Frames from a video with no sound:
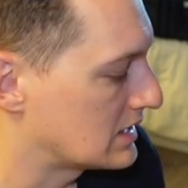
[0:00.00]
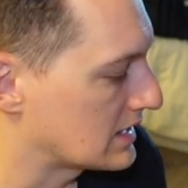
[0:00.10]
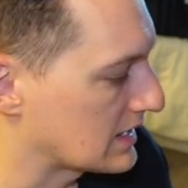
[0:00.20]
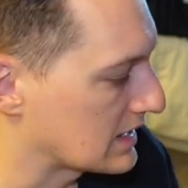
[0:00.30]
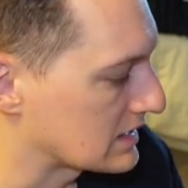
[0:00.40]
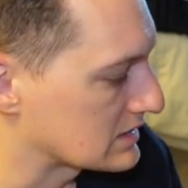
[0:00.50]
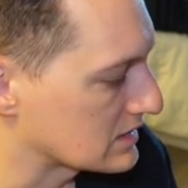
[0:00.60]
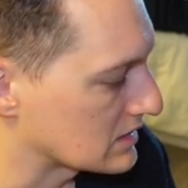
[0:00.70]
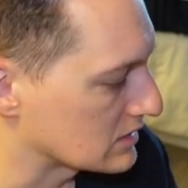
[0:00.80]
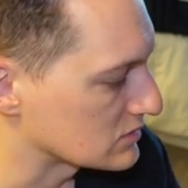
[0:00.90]
And
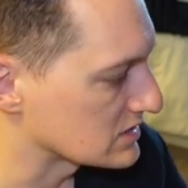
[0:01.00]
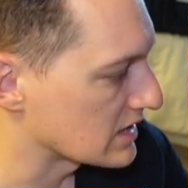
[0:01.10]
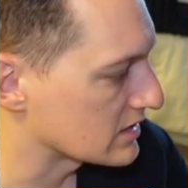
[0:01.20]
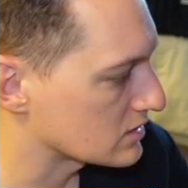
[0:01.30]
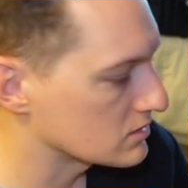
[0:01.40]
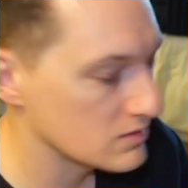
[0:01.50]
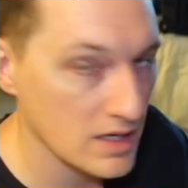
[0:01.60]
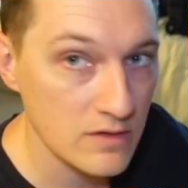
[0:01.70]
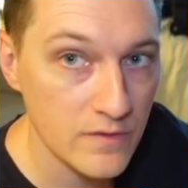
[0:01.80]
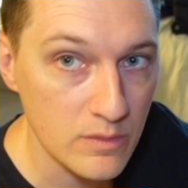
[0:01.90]
there's a lot of kind
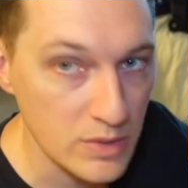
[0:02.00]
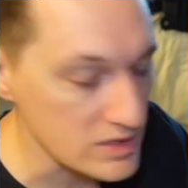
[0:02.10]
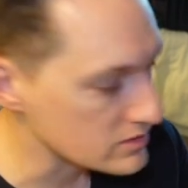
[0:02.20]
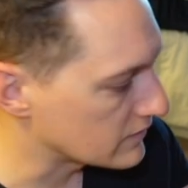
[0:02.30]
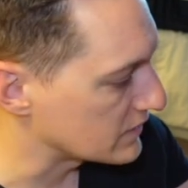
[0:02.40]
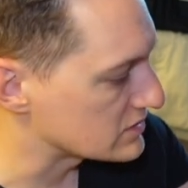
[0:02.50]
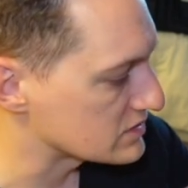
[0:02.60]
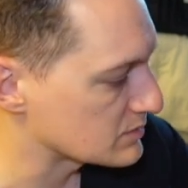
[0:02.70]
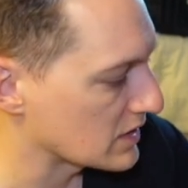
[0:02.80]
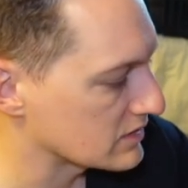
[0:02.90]
of fun
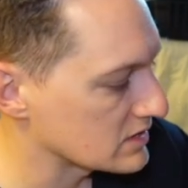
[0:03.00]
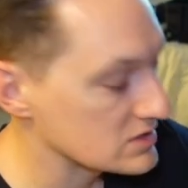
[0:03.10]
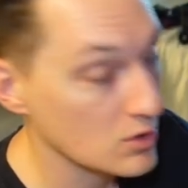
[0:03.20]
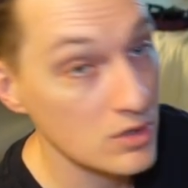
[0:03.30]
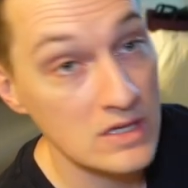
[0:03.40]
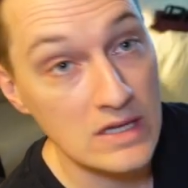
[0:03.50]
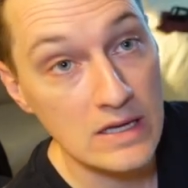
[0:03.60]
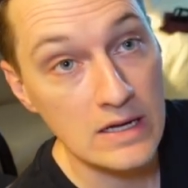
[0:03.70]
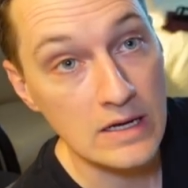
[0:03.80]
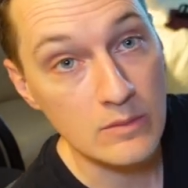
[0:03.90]
features about this. Or you can get
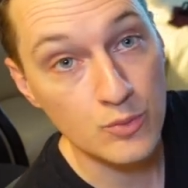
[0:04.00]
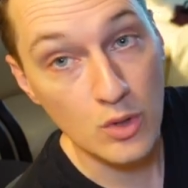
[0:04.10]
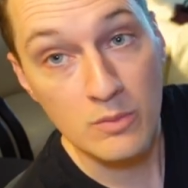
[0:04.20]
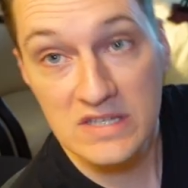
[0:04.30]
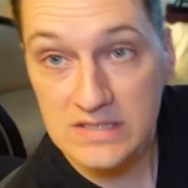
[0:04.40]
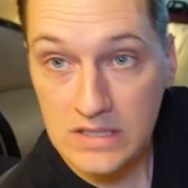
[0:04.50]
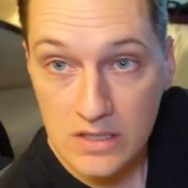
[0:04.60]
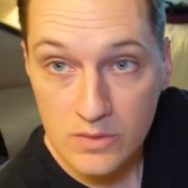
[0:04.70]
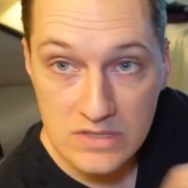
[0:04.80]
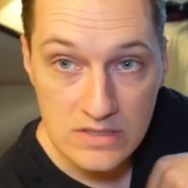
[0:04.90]
Pro Mystic,
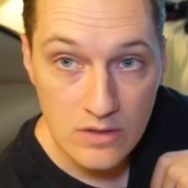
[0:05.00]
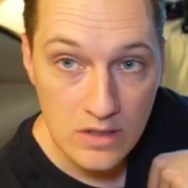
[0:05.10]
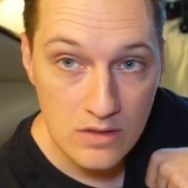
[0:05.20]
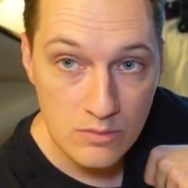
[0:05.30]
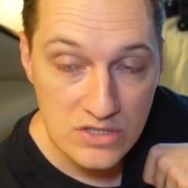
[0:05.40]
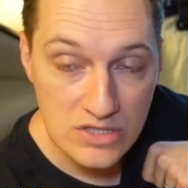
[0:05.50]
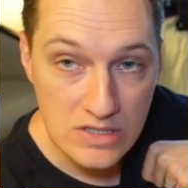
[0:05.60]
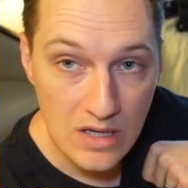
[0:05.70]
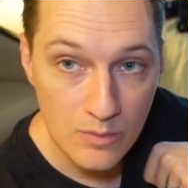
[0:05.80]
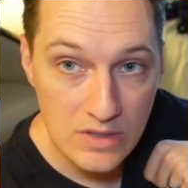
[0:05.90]
which is a great magician
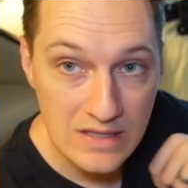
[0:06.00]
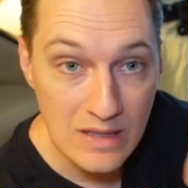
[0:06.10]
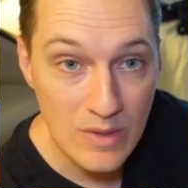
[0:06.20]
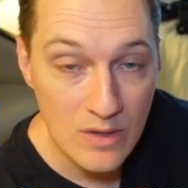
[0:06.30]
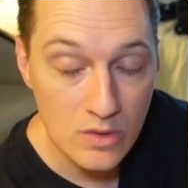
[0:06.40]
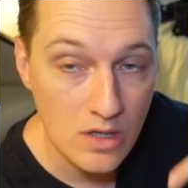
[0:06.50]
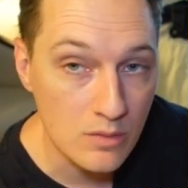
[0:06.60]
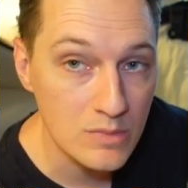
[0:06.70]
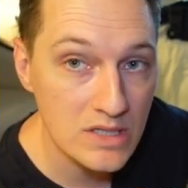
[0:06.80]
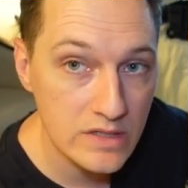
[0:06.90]
company. They make one
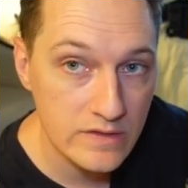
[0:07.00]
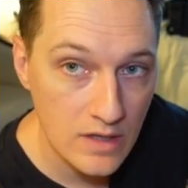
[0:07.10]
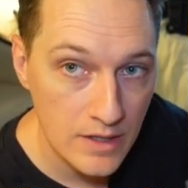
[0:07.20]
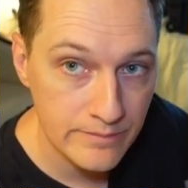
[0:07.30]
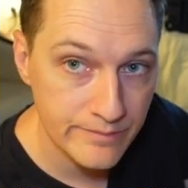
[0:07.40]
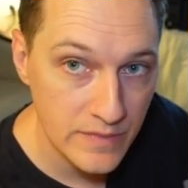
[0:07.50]
called Media Star.